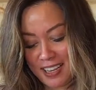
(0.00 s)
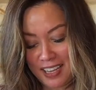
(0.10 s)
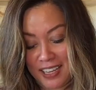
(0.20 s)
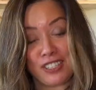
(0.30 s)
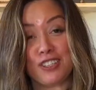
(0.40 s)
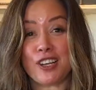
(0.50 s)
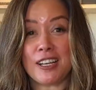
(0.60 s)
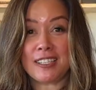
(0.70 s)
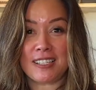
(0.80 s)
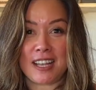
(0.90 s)
It's
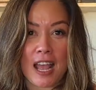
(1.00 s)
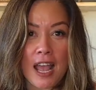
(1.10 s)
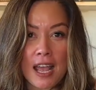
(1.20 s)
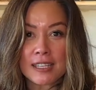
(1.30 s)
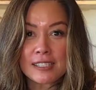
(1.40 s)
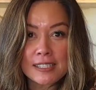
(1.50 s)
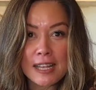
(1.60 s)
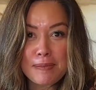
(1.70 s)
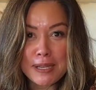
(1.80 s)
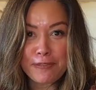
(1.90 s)
the
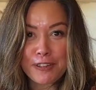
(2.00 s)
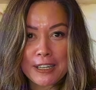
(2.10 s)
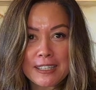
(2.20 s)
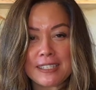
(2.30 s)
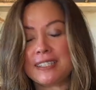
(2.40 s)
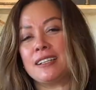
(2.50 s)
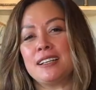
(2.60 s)
same difference.